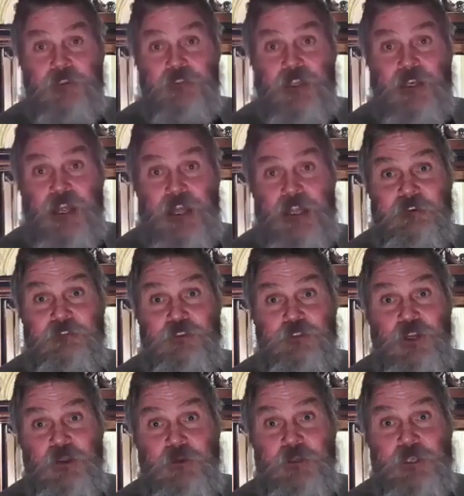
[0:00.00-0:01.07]
not because
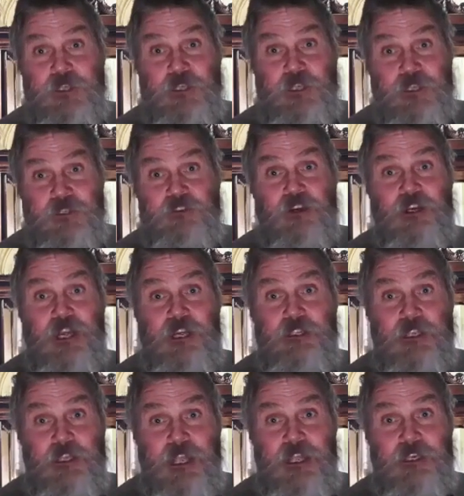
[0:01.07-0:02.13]
the line of Jeconiah,
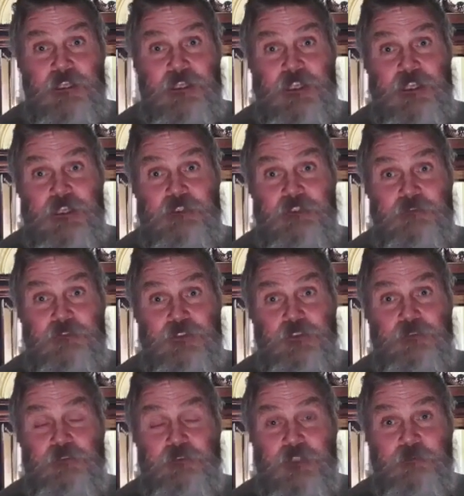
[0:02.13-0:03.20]
his line, the line of
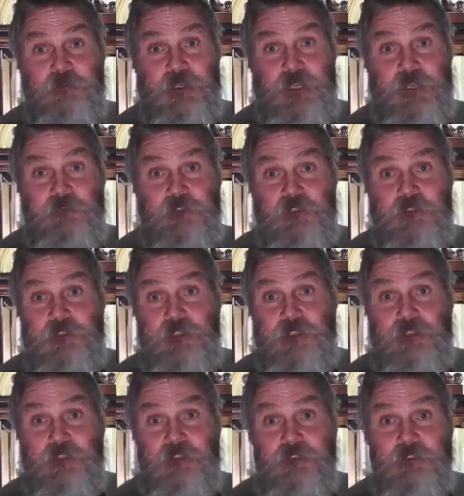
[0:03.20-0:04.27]
kings of Judah that we
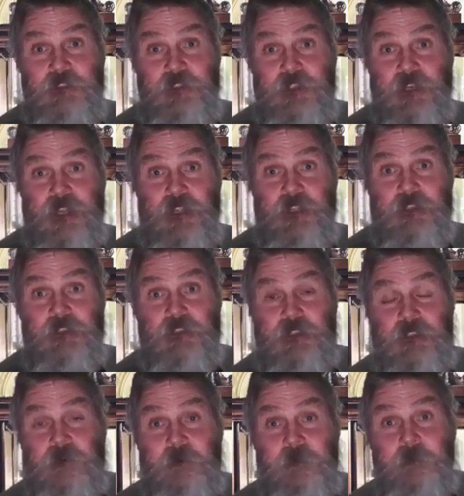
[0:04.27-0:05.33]
have in the, in the
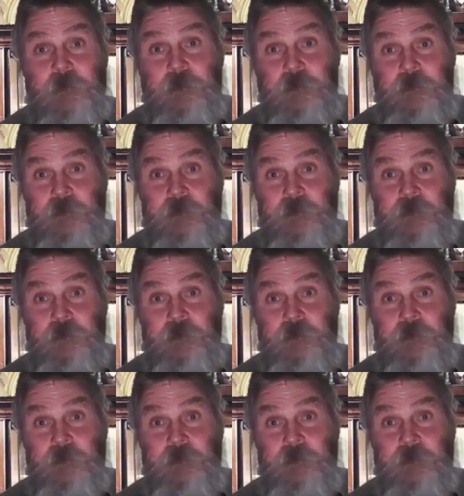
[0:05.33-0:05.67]
Tanakh,